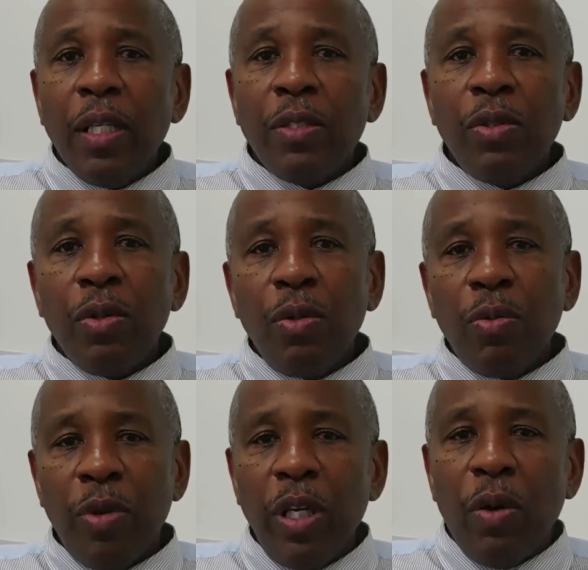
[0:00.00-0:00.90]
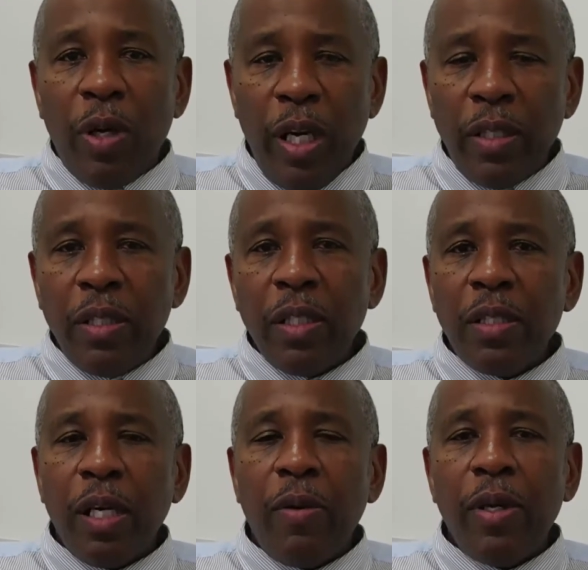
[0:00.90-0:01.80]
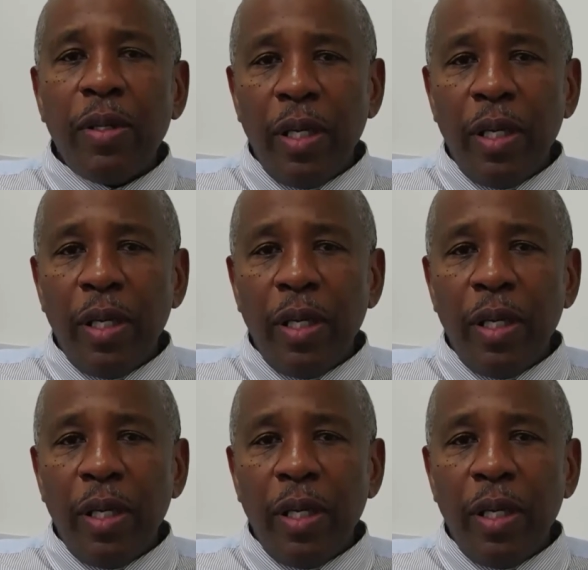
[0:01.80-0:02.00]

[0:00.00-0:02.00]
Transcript: to relocate to this area,